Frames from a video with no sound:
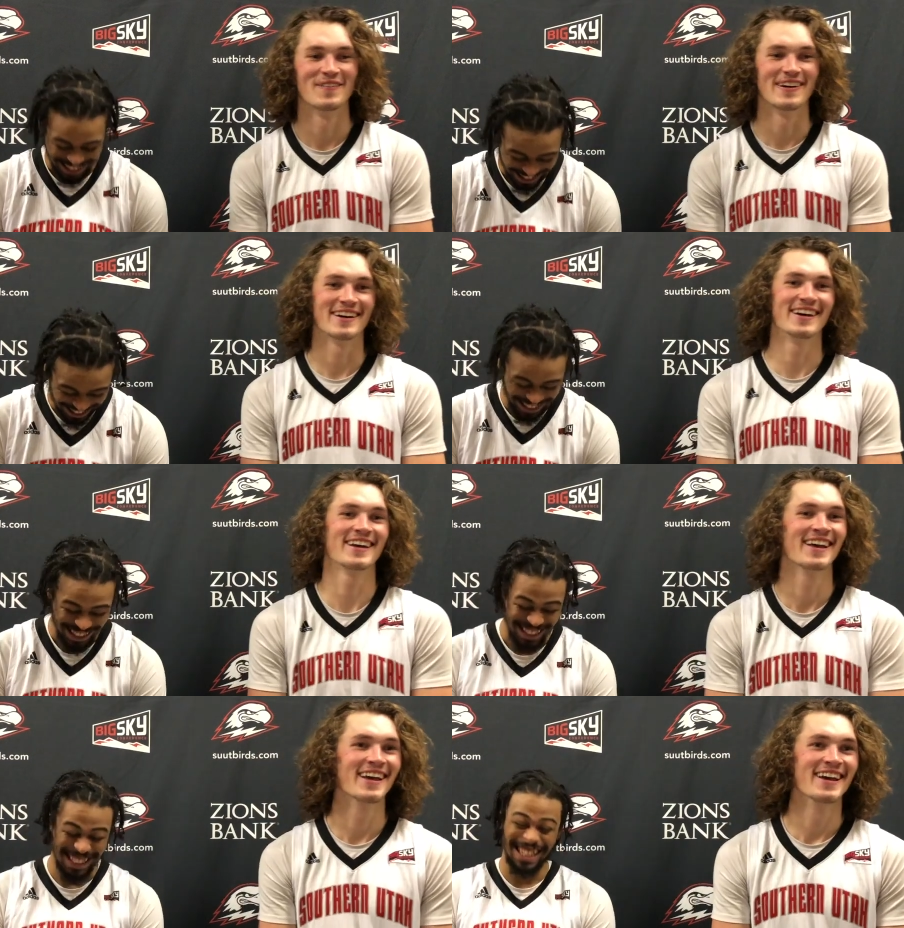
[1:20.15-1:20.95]
Speaker 1: well,
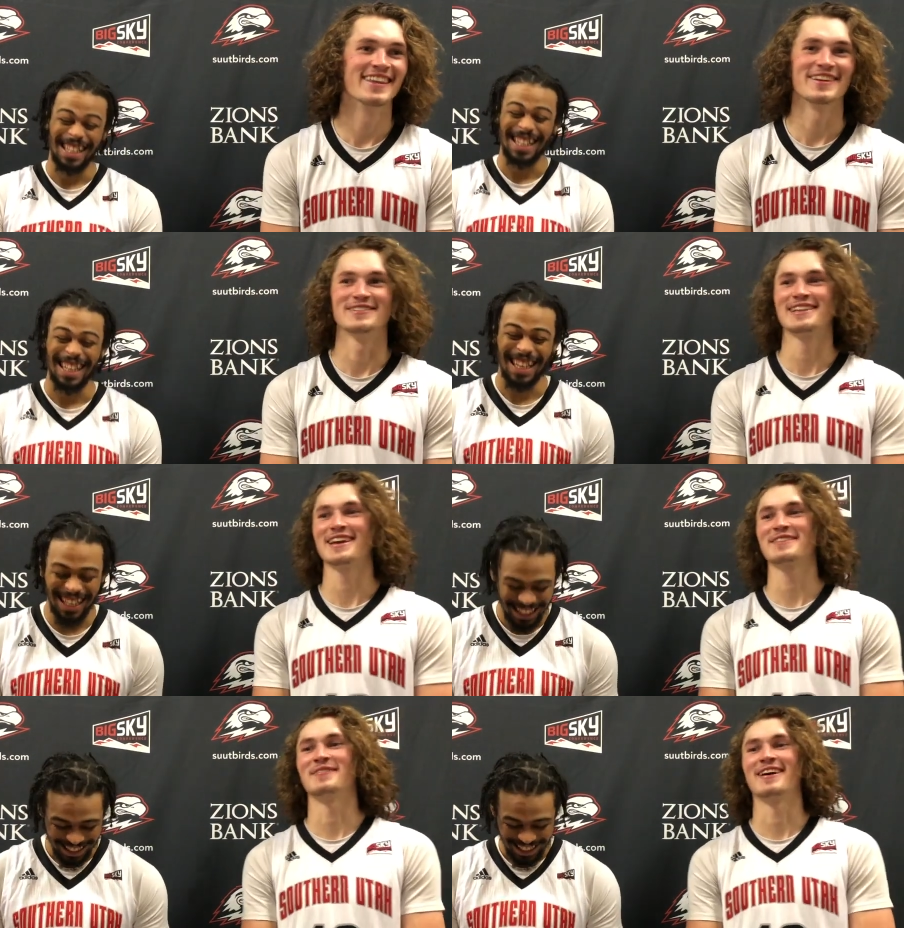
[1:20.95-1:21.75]
they're
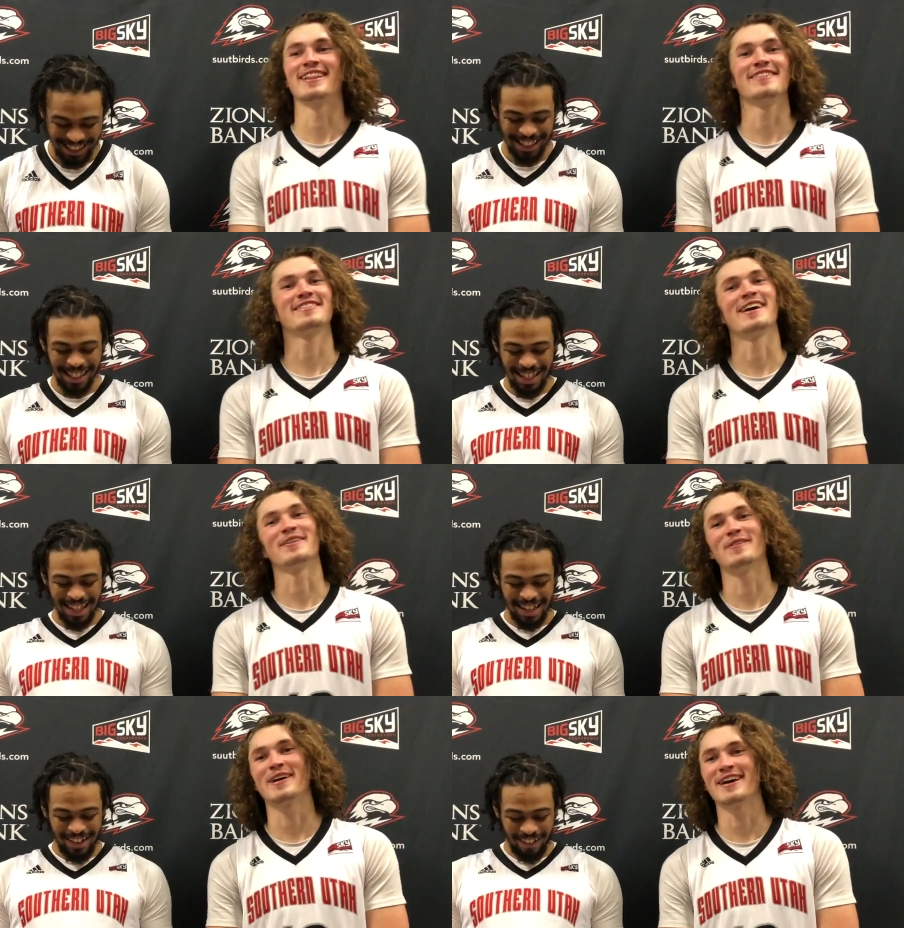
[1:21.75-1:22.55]
taking my left hand
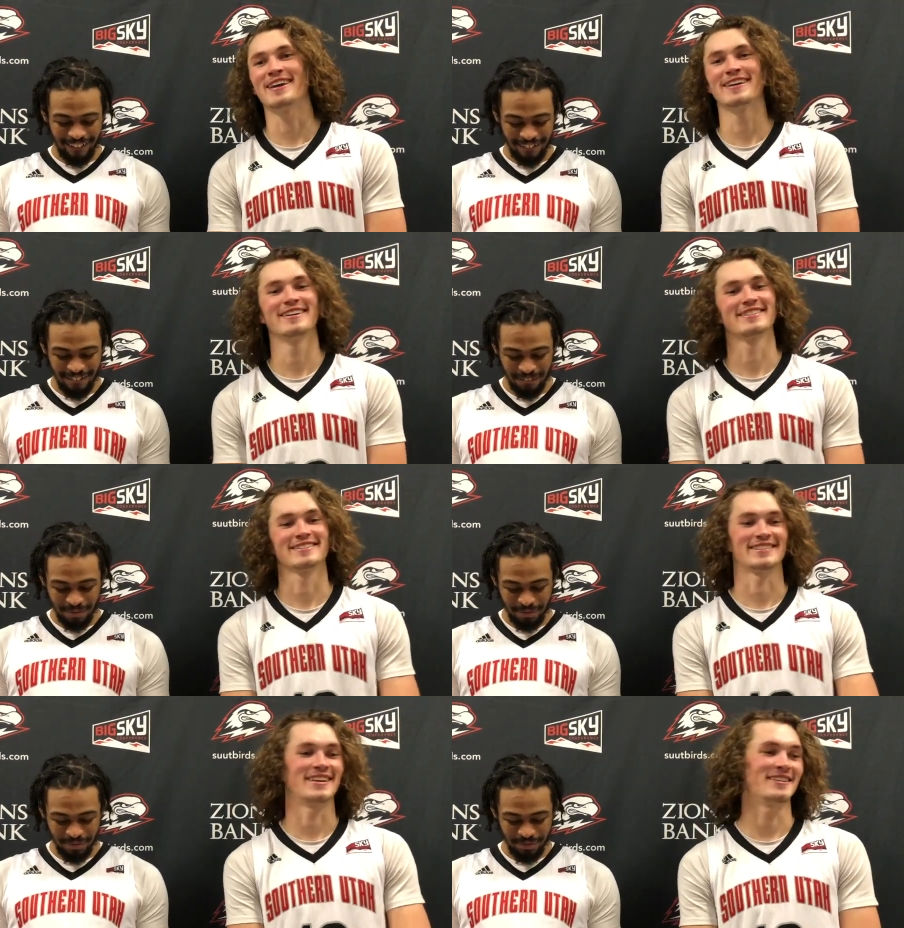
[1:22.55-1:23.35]
away,
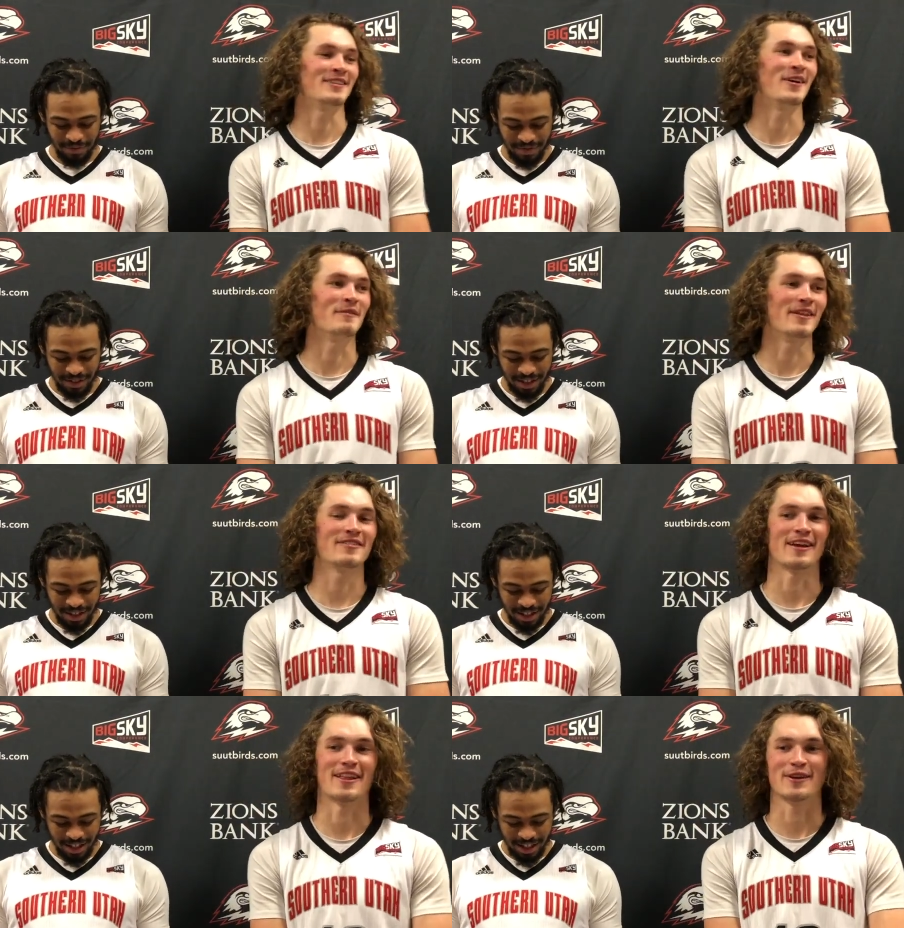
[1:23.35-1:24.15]
so you know, I'm
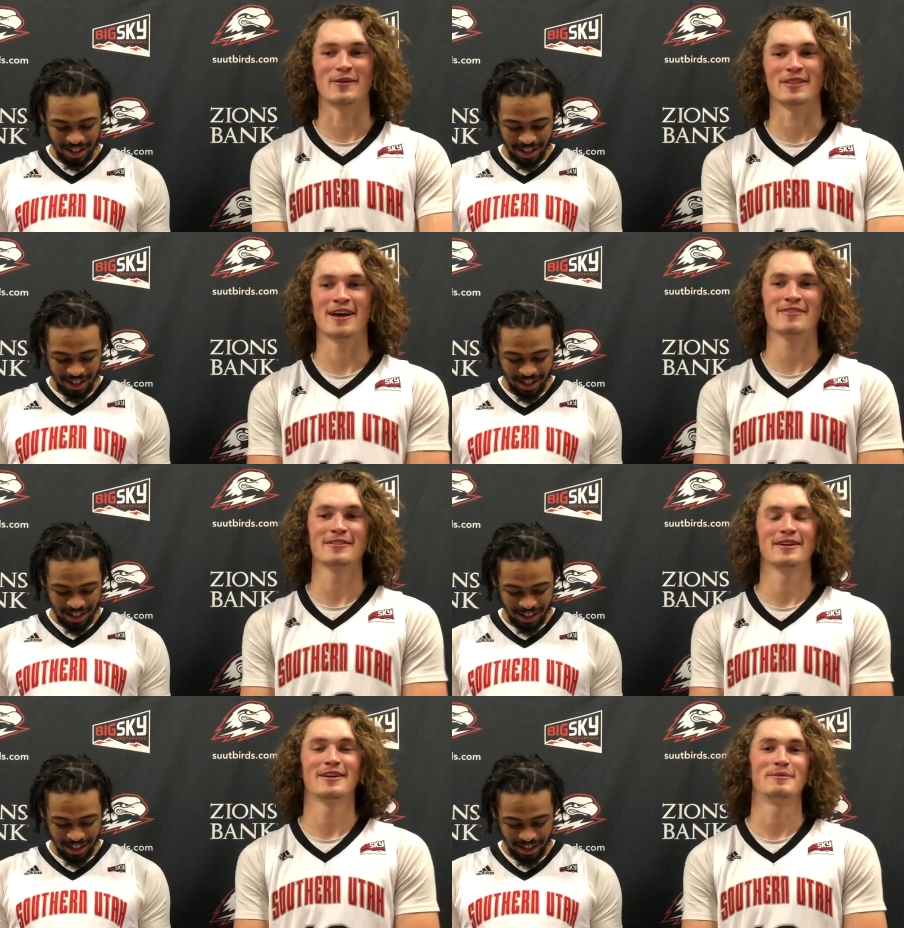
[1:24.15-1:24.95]
left hand like going left
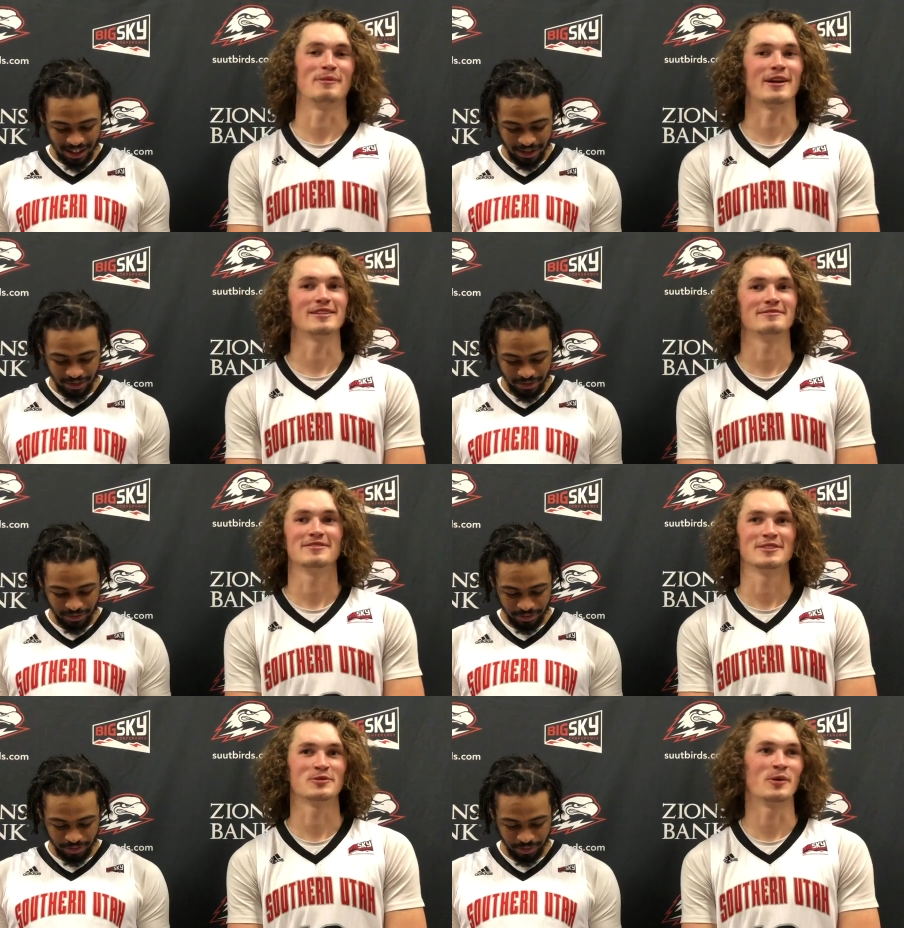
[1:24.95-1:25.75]
but I
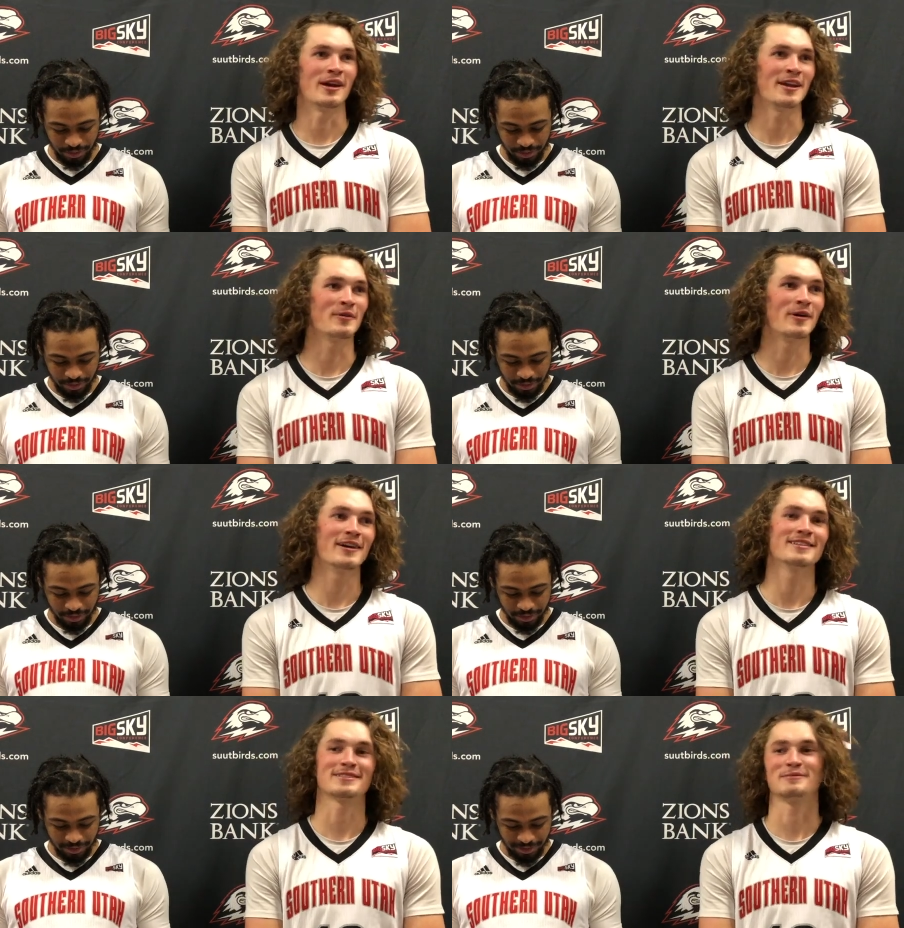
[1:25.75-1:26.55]
just went
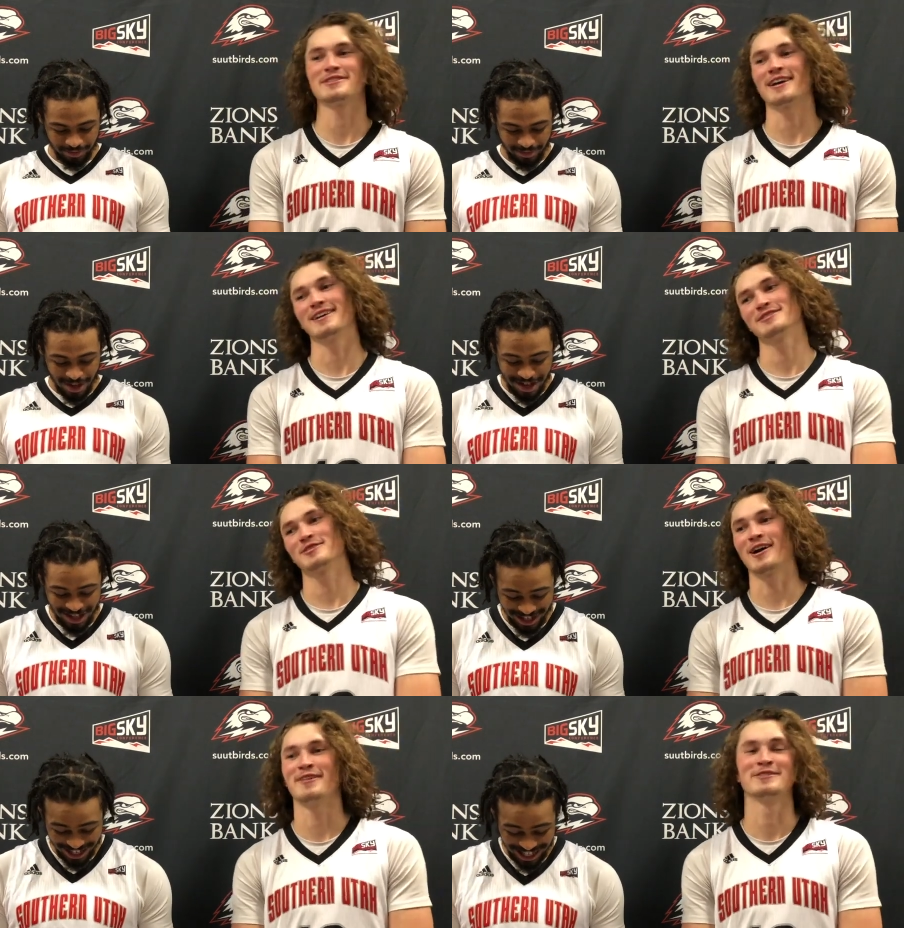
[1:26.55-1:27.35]
anyway. Some say I
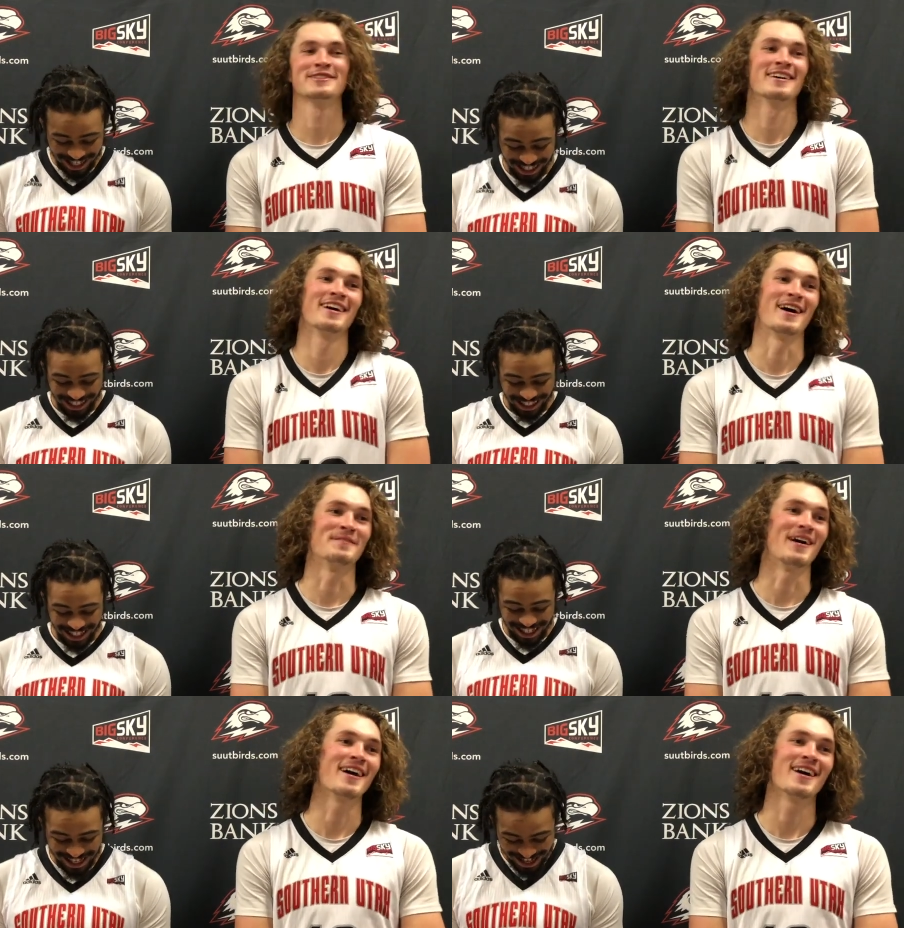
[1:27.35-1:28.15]
traveled, I
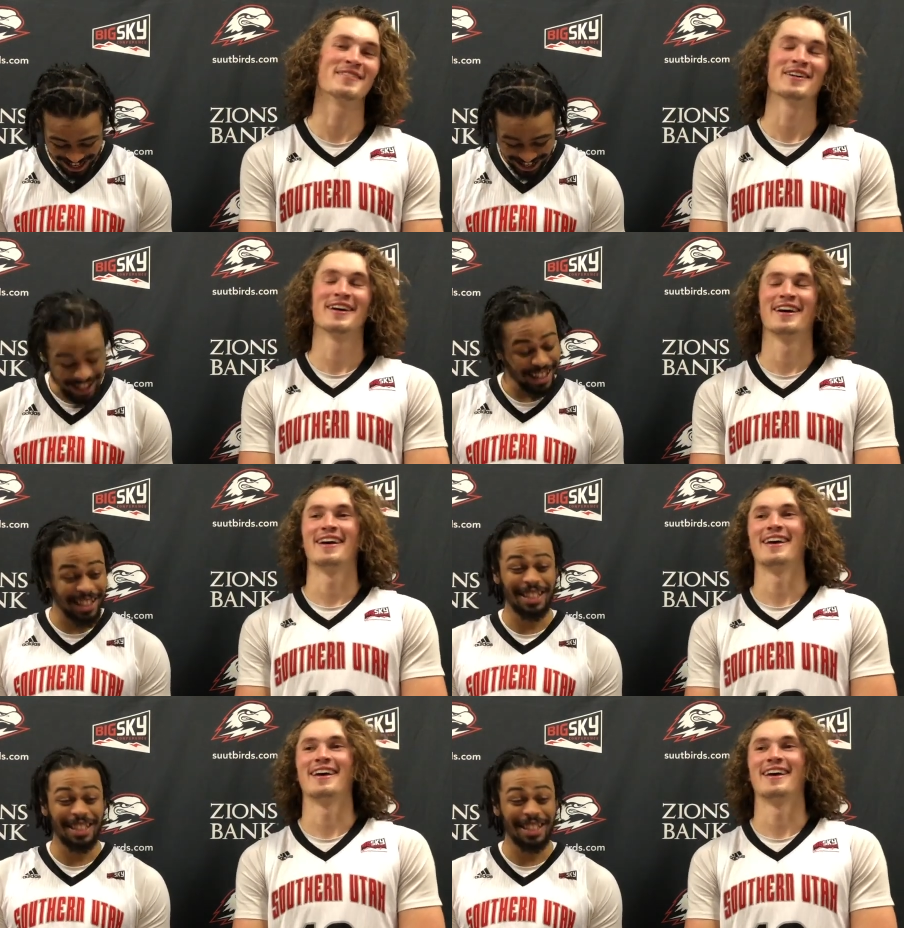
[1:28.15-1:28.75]
might have.